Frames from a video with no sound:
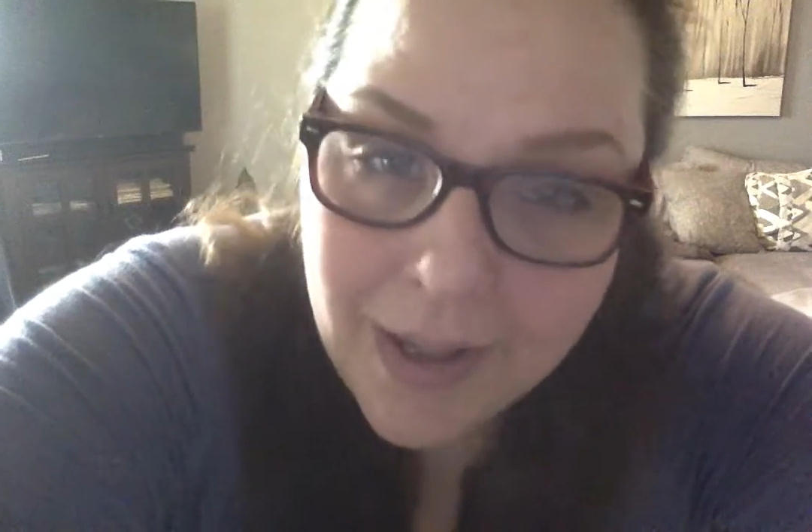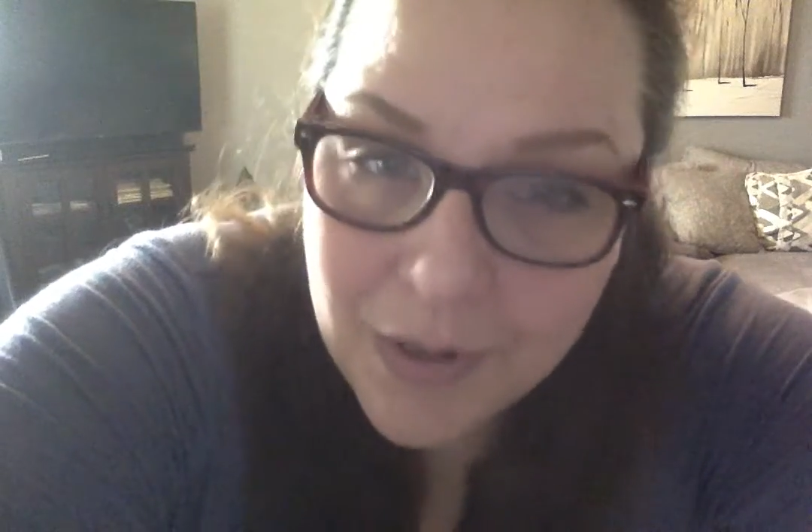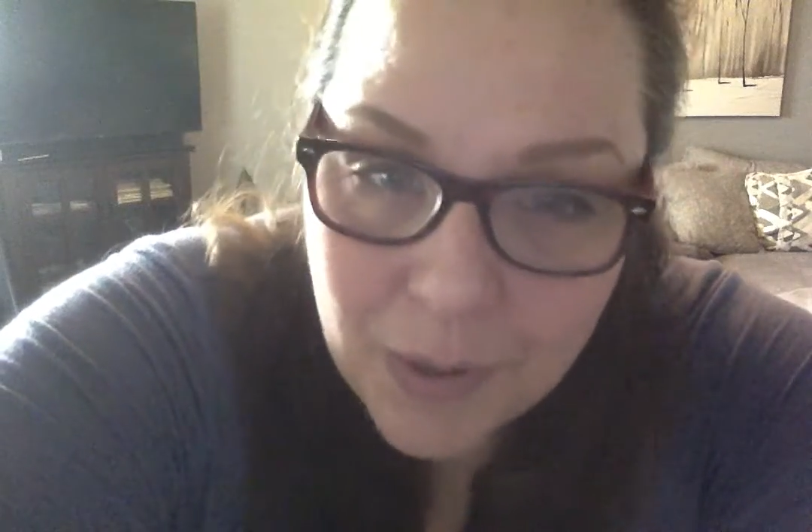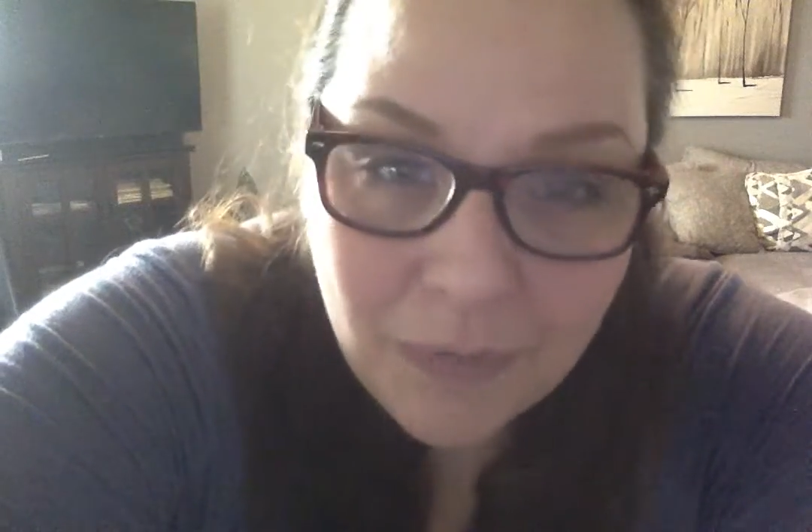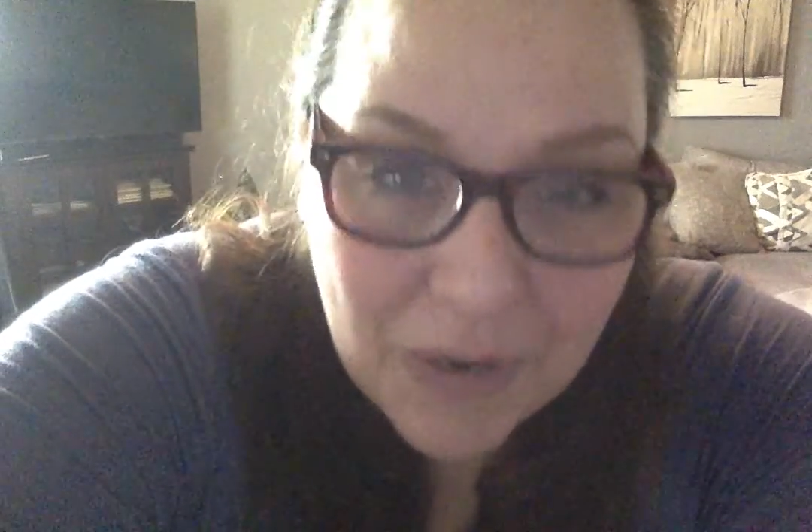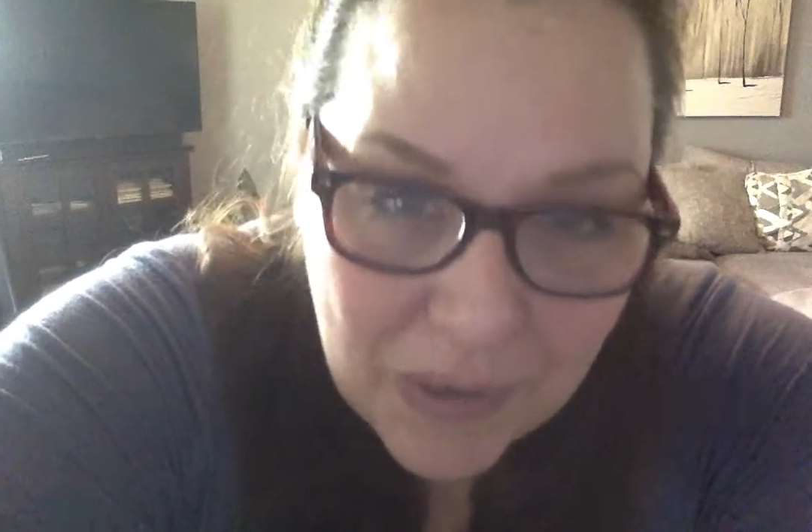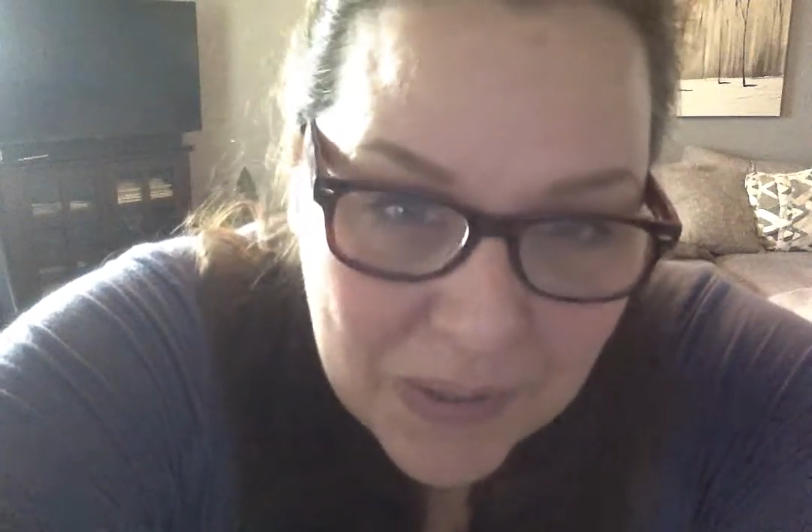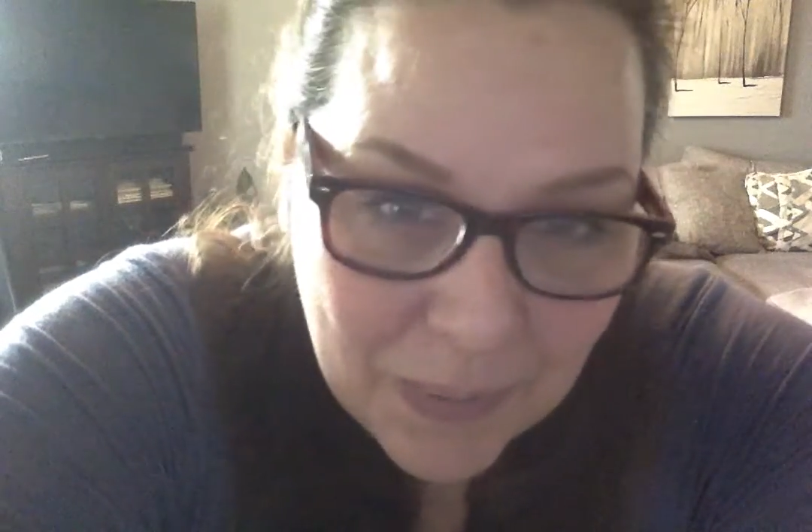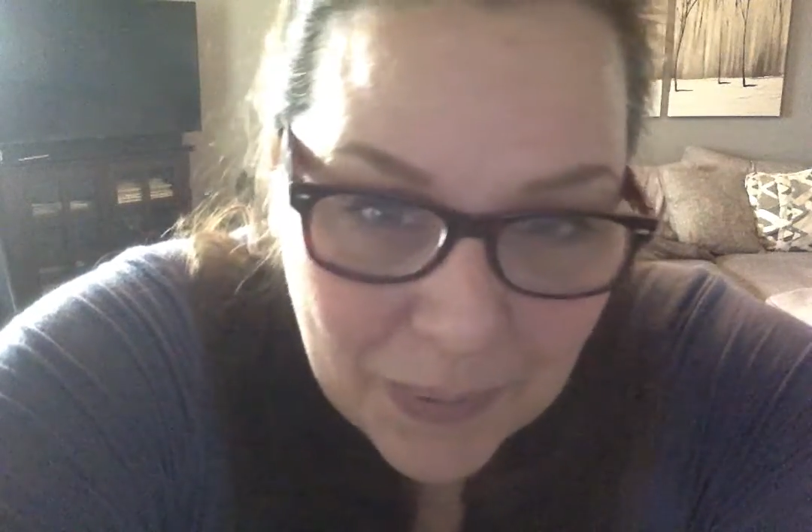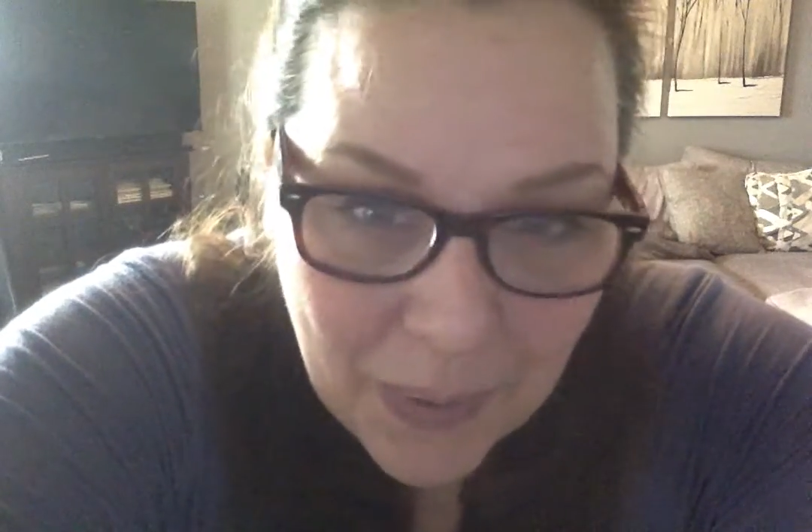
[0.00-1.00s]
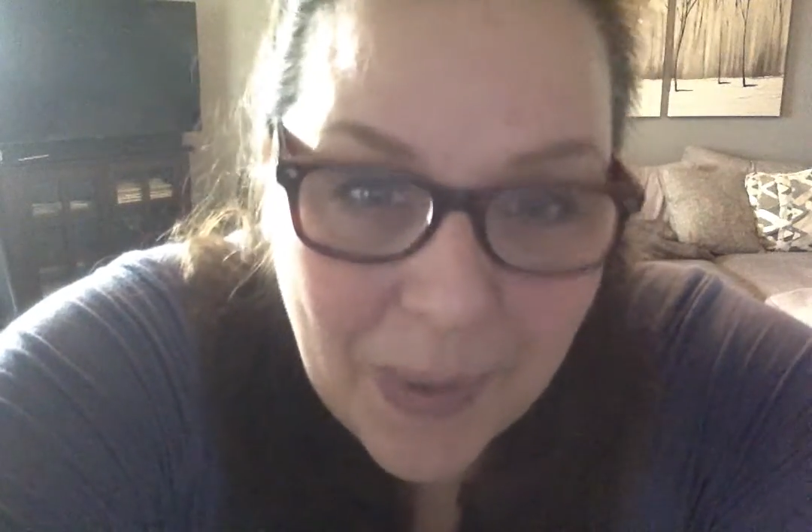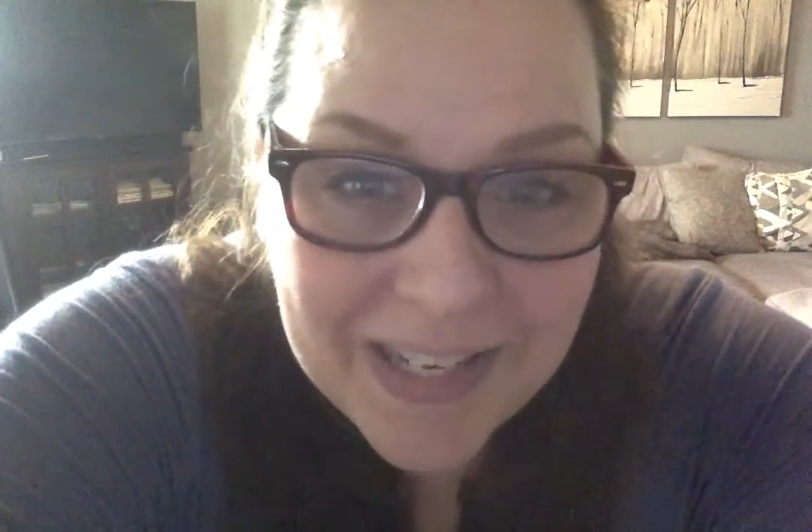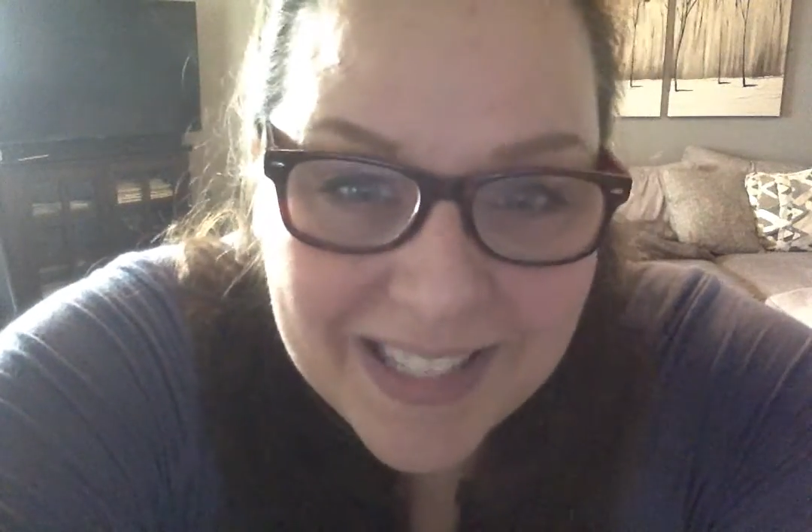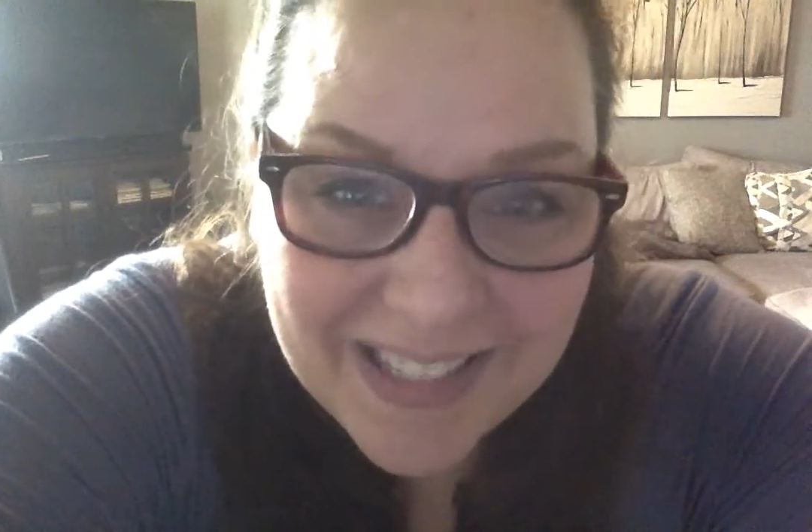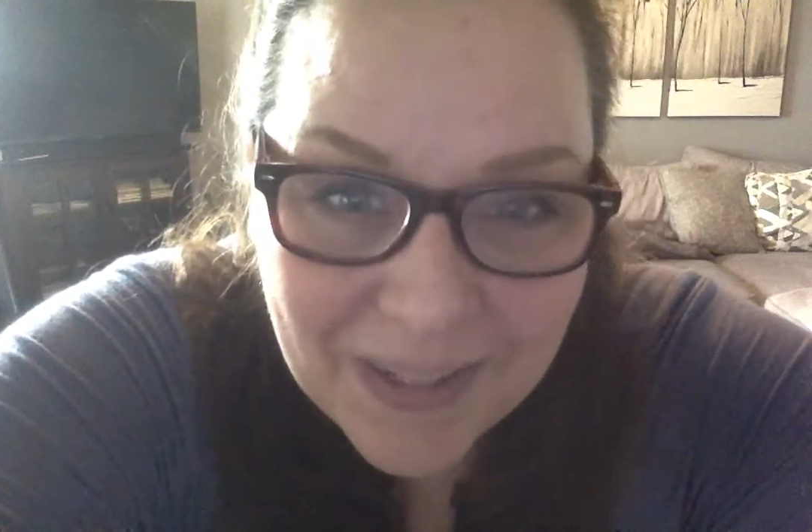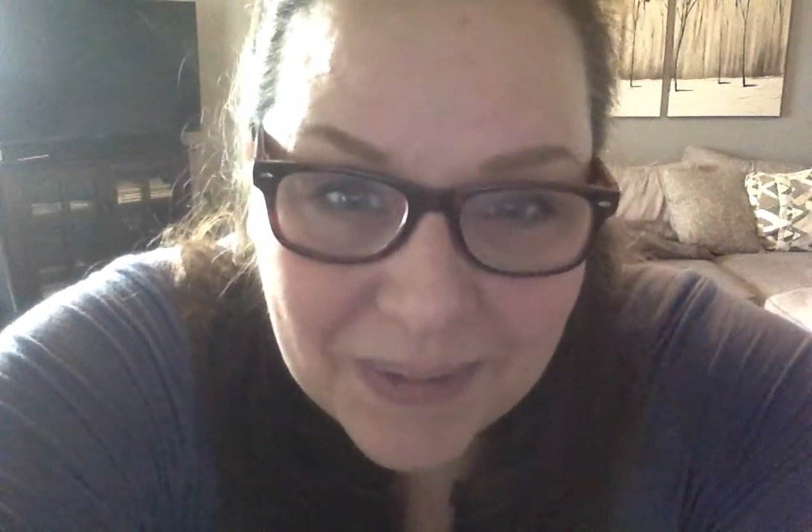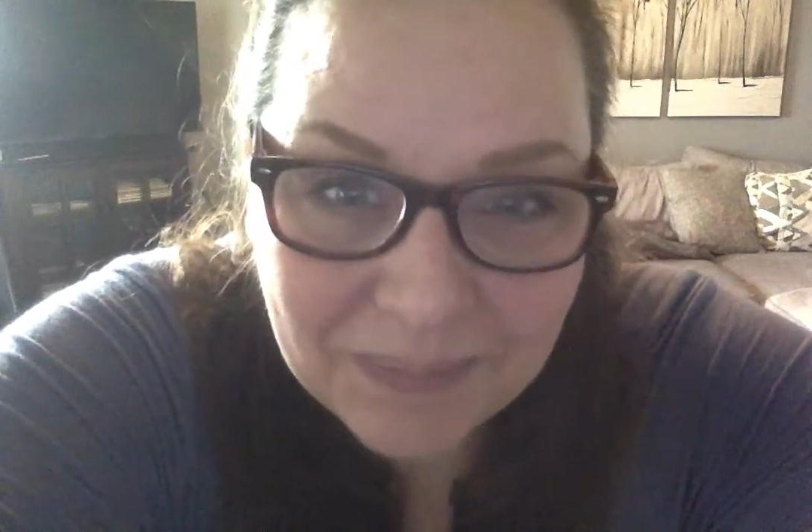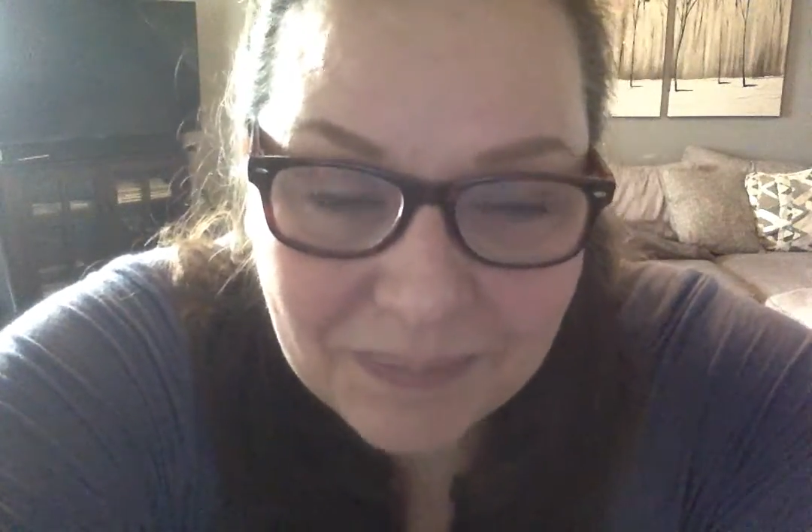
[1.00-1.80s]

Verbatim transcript: your fingers will know what to do.